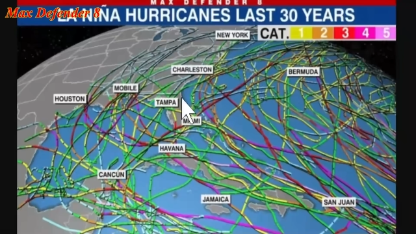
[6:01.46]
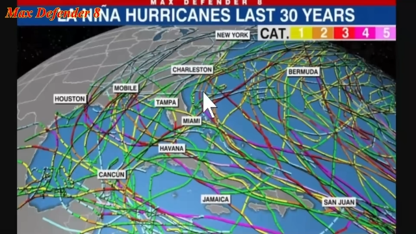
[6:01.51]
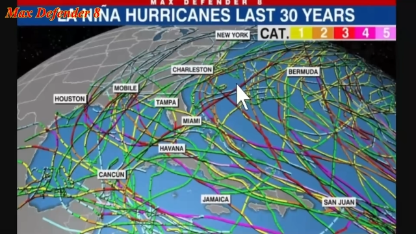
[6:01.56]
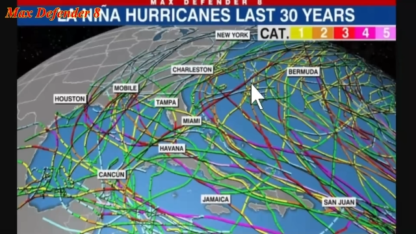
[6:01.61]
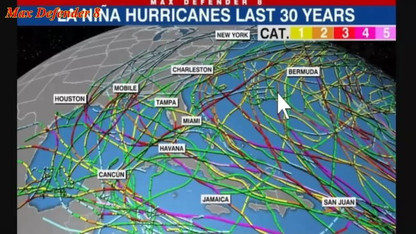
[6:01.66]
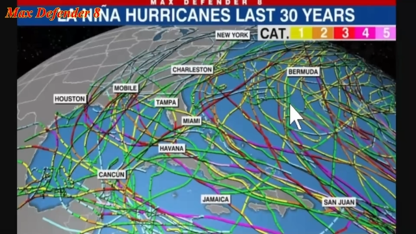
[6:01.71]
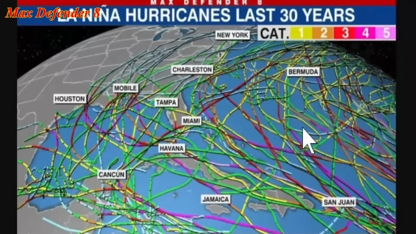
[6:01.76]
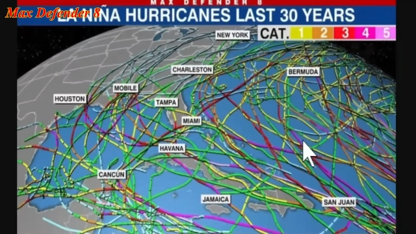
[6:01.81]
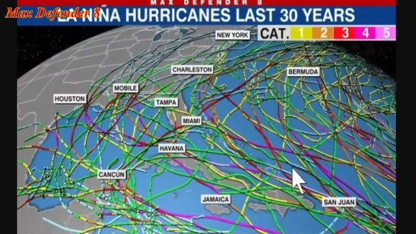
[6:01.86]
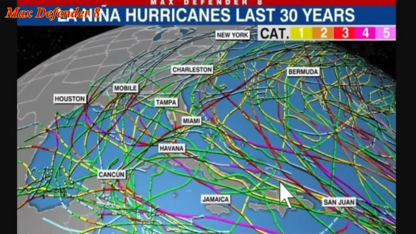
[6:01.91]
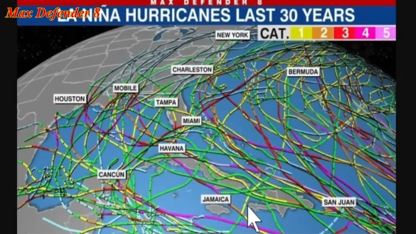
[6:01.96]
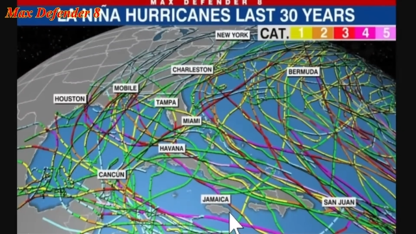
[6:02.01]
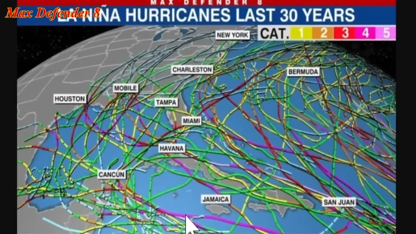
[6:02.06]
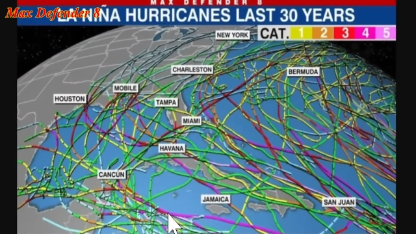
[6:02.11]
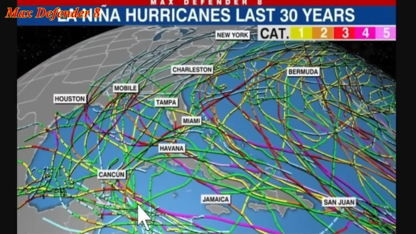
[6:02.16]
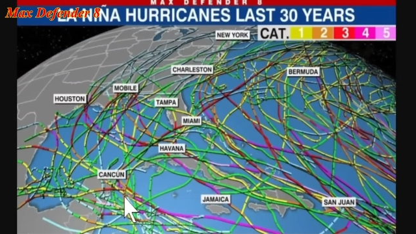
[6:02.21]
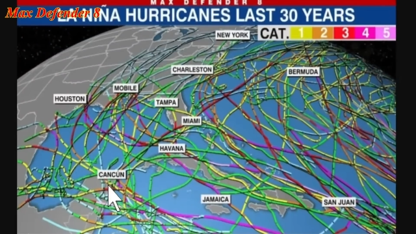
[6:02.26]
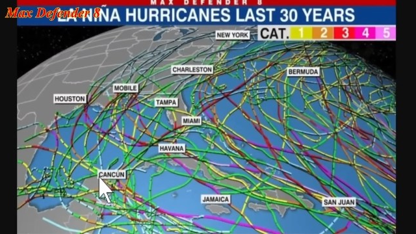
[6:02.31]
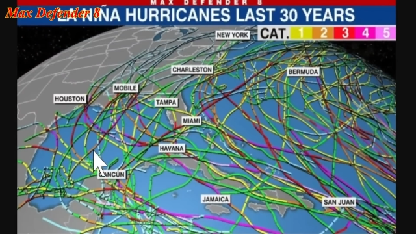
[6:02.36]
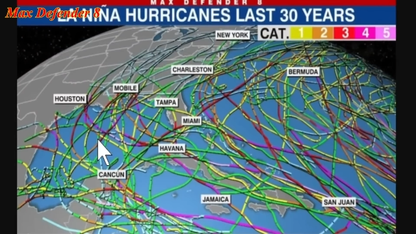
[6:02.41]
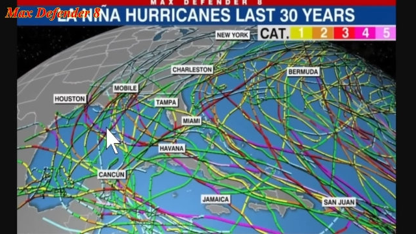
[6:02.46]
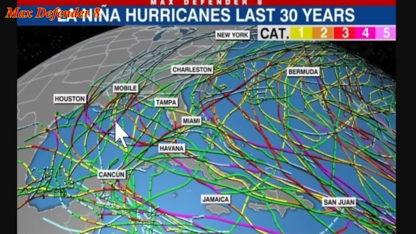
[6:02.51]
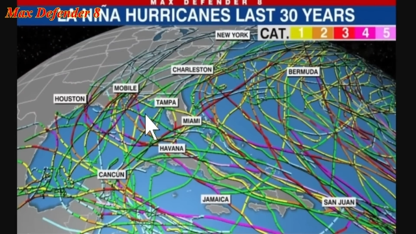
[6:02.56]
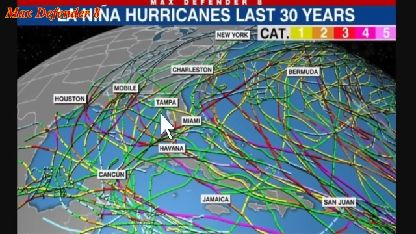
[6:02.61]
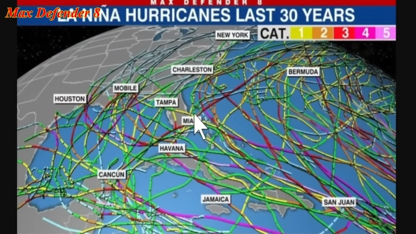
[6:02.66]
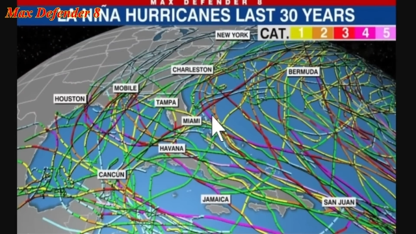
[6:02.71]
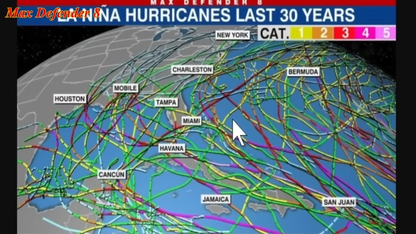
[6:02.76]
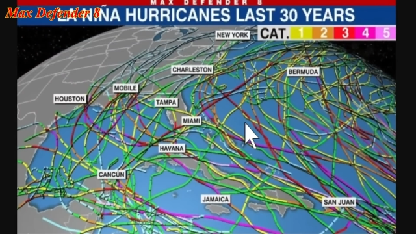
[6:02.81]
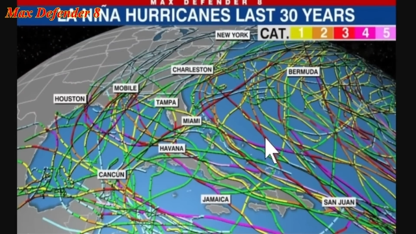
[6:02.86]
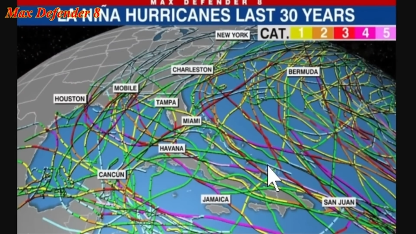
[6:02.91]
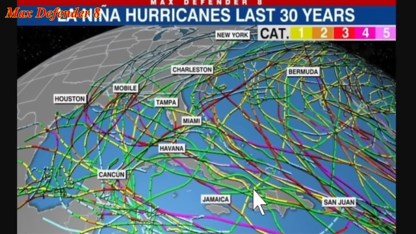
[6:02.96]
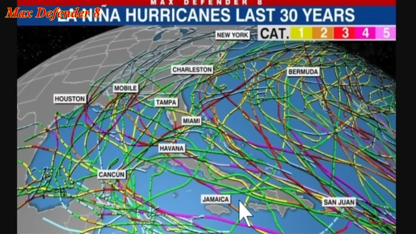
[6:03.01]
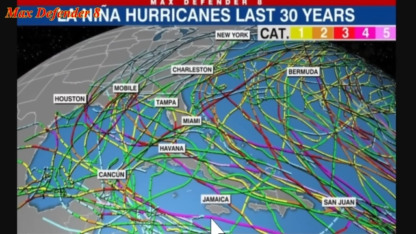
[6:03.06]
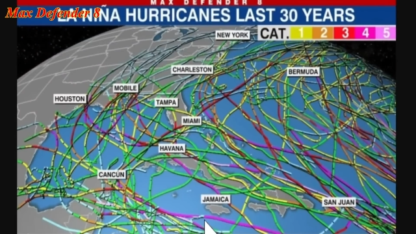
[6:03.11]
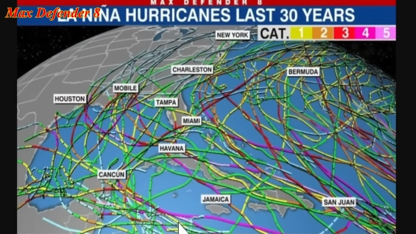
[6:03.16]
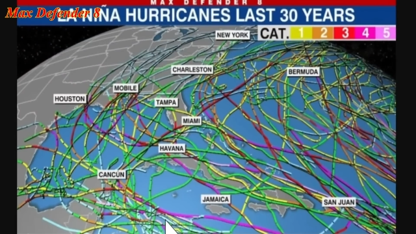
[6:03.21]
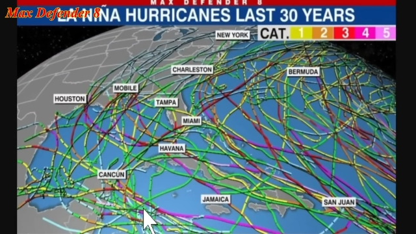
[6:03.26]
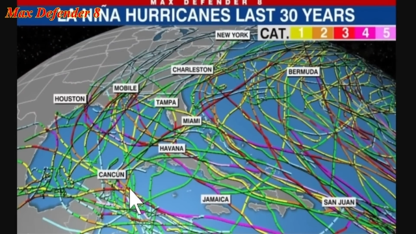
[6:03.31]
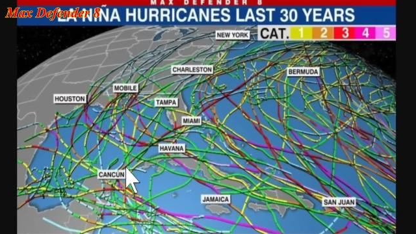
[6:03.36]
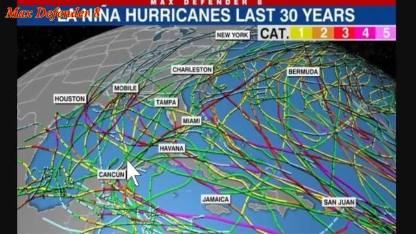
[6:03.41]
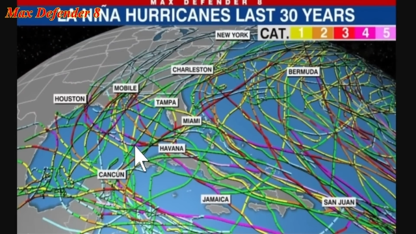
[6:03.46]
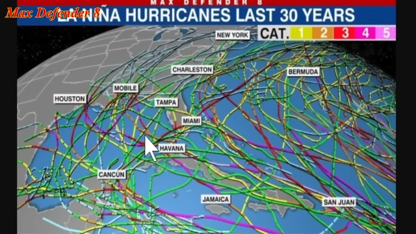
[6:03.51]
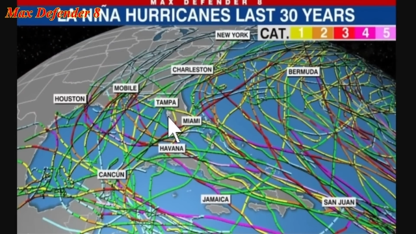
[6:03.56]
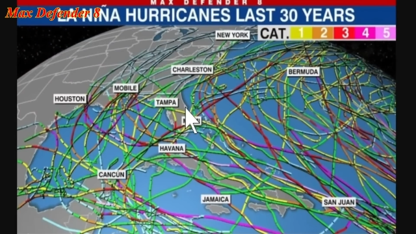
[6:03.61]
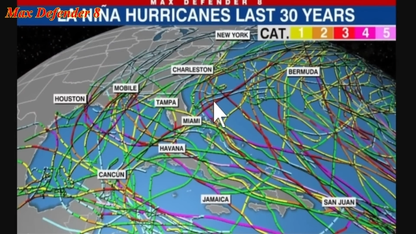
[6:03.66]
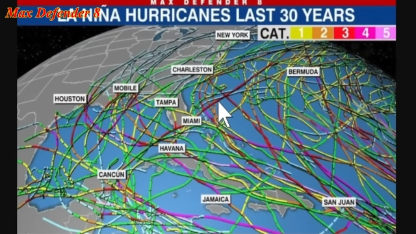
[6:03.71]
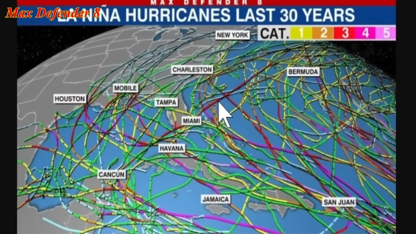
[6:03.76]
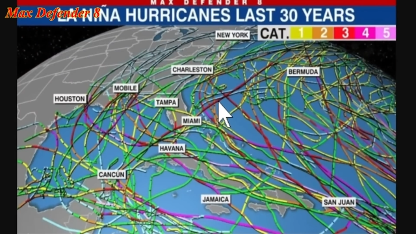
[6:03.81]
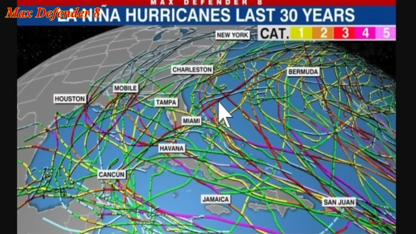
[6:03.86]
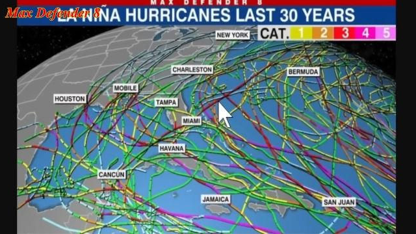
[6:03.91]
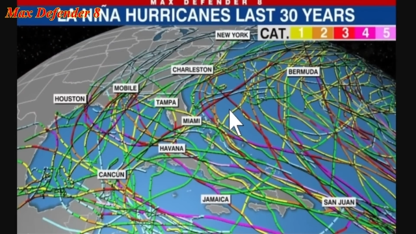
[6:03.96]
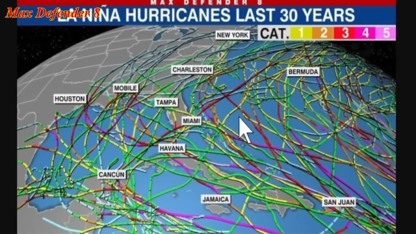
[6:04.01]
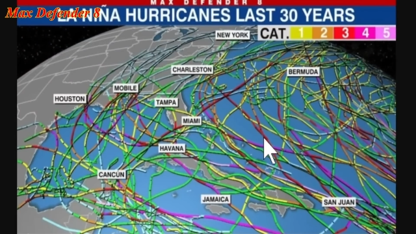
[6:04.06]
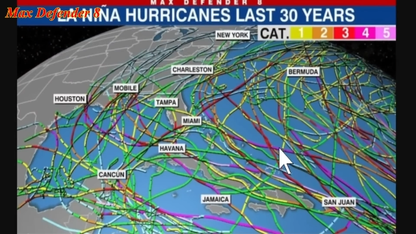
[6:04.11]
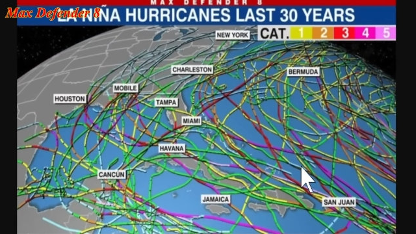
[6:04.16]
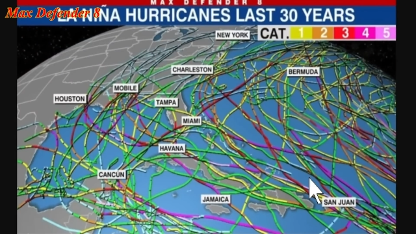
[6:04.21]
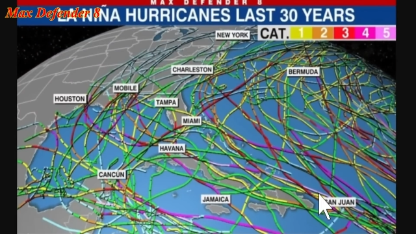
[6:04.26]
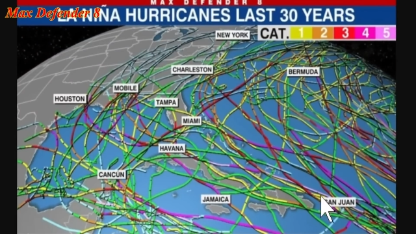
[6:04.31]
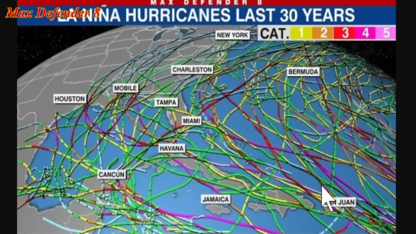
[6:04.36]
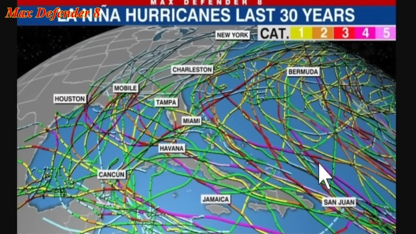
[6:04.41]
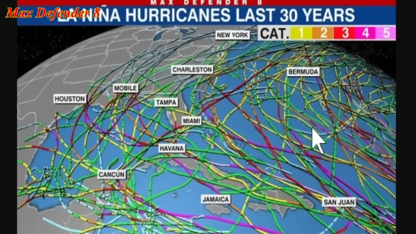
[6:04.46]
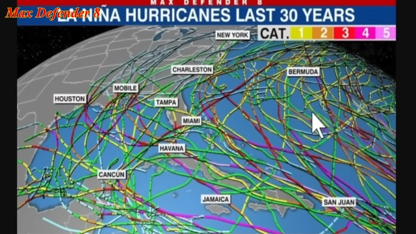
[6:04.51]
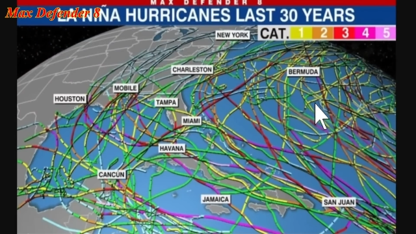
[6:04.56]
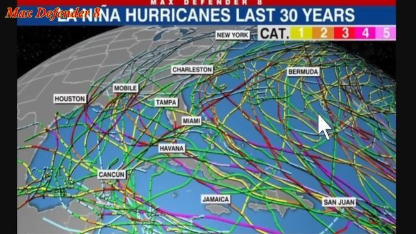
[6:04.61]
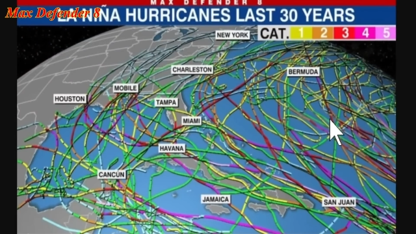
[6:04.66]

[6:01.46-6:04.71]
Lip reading: No face is visible, so there are no lips to read.